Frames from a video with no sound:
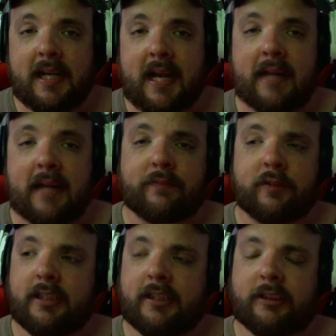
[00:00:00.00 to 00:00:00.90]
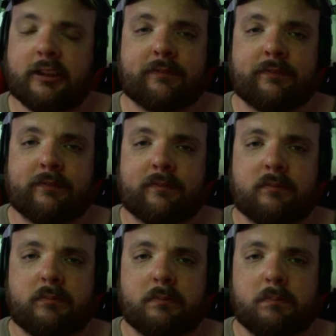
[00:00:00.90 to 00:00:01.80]
after he just
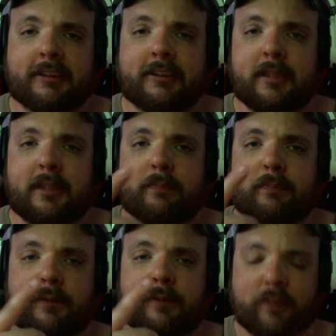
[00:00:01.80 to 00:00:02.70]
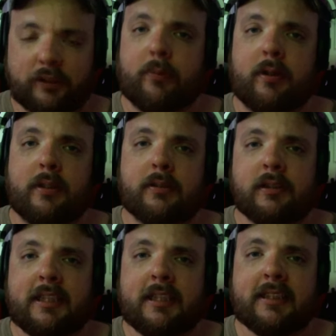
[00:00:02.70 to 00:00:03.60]
messed up the first one.
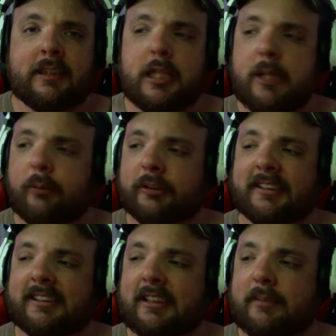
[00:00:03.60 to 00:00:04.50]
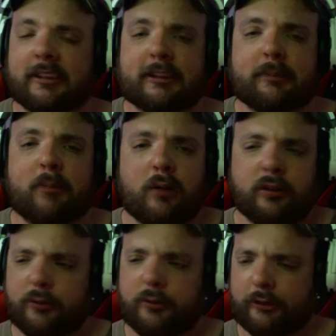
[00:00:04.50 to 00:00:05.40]
And he was going to send me a small
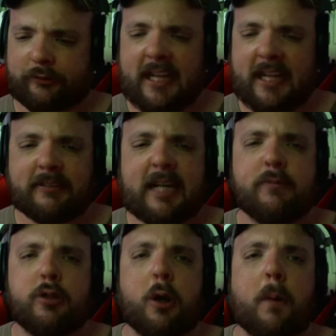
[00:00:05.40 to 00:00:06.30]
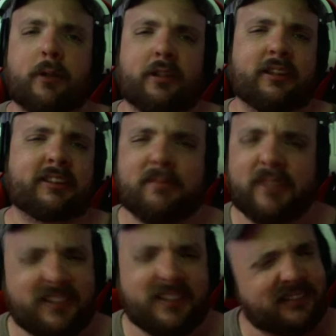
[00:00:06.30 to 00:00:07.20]
little, those laptop notebooks. And I'm
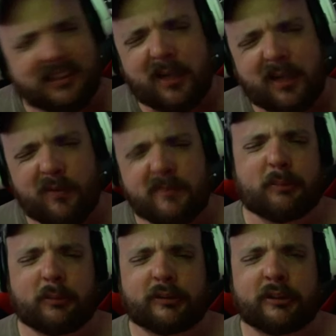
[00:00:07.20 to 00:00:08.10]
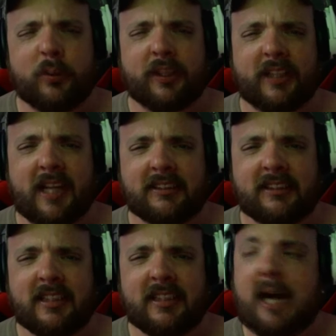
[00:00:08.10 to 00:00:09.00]
like, what am I supposed to do with that?
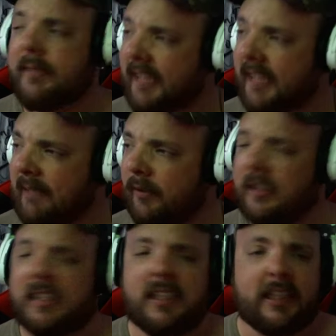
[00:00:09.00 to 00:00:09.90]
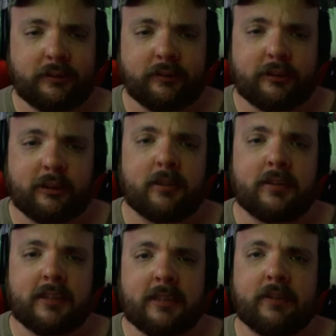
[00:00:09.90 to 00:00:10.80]
I'm a gamer, a YouTuber,
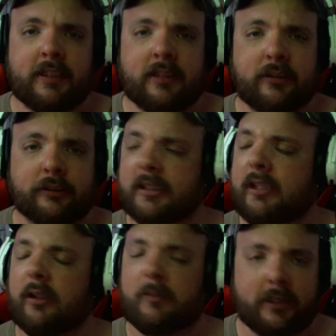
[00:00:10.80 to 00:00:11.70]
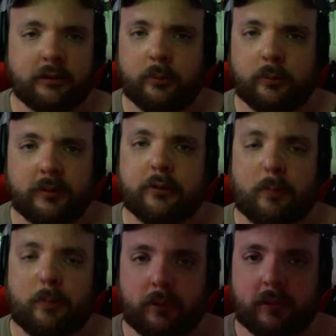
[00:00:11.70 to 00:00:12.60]
and everything else. What the hell am I going to do with a
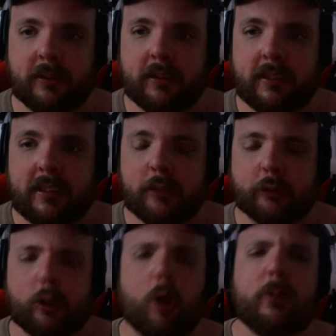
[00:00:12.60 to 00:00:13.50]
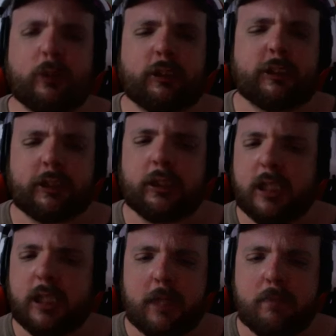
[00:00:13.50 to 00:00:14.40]
notebook? He goes, oh, it was just a,
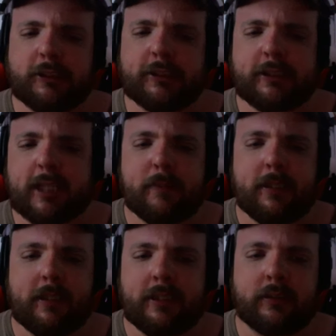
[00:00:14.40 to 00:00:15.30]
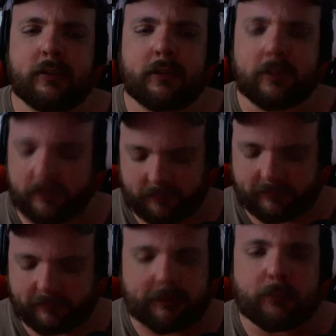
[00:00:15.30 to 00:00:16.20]
a mistyping in a, a
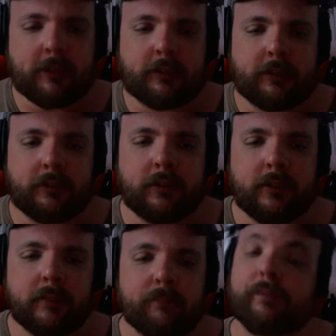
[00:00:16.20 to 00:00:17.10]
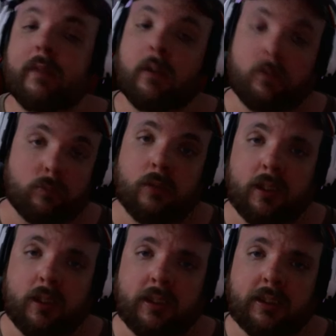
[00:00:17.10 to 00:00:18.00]
situation.
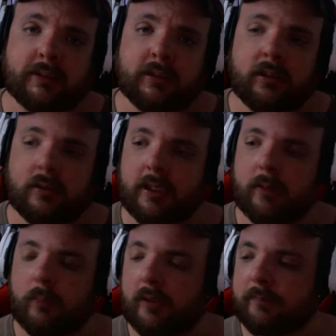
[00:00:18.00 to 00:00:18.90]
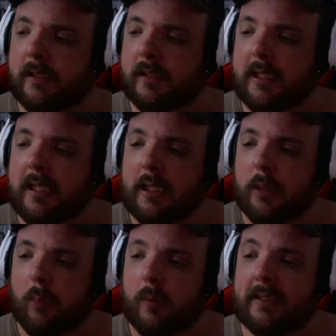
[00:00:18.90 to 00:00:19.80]
Right. Okay, well,
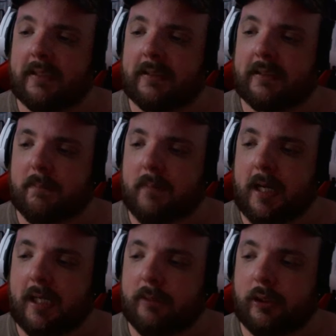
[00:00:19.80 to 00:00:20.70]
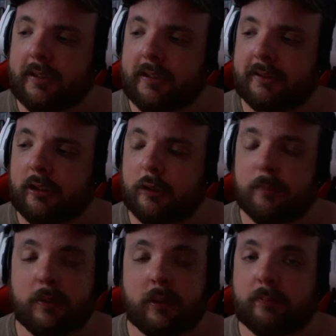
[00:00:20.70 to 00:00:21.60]
when in my computer gets here, you
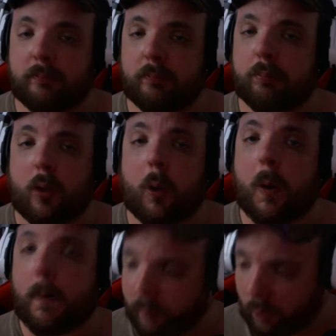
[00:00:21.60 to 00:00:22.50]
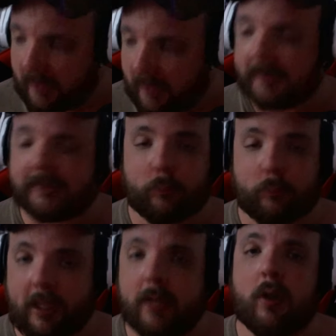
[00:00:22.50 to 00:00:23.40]
better hope and pray it's the
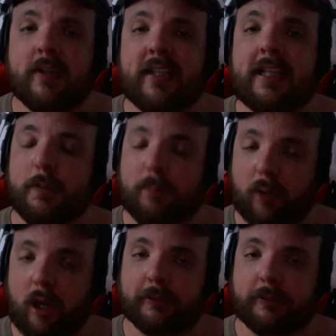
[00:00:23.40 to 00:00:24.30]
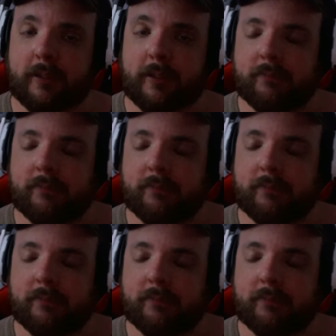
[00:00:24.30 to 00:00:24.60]
right one that you promised me.